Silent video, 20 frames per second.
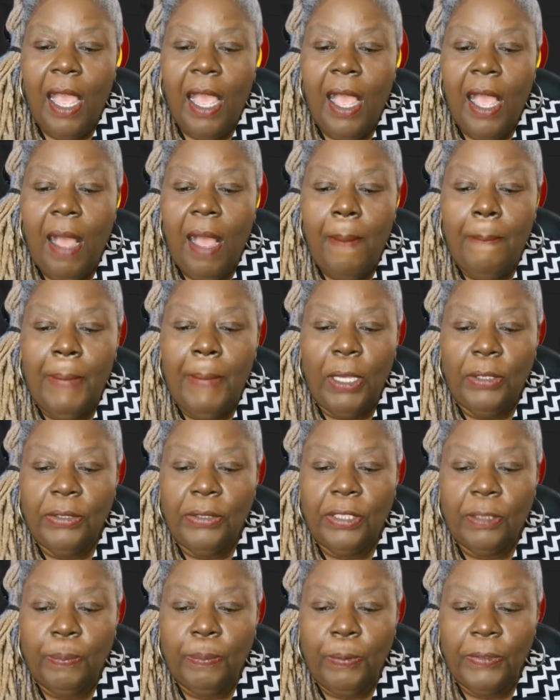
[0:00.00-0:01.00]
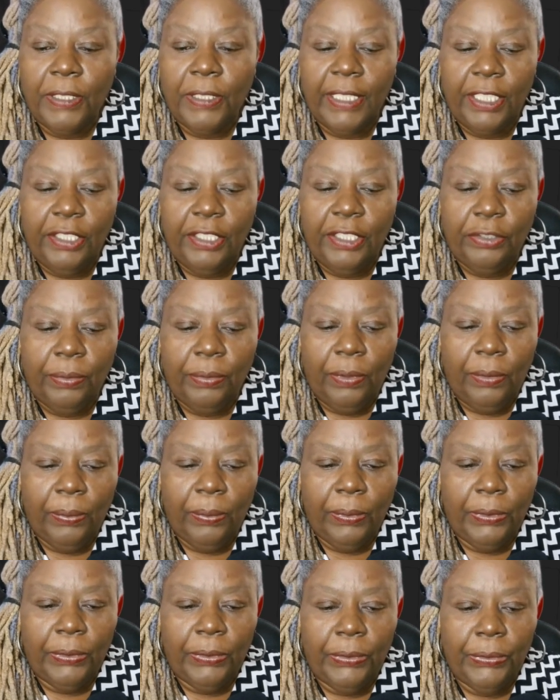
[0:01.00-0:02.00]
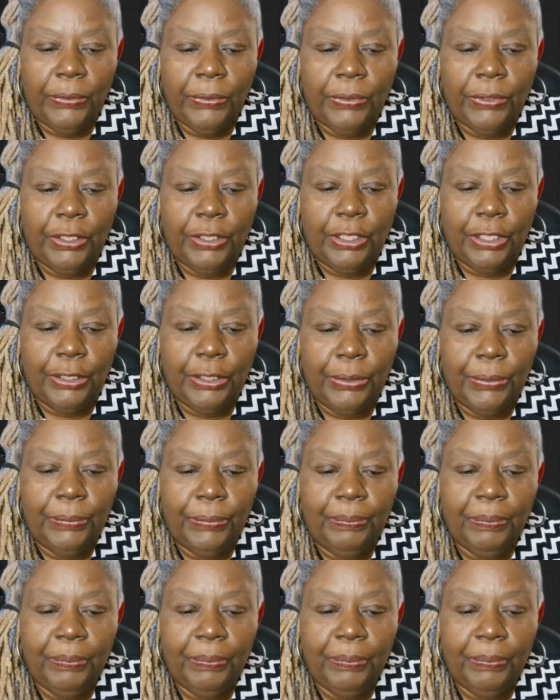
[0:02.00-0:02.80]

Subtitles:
Most procedural rules do.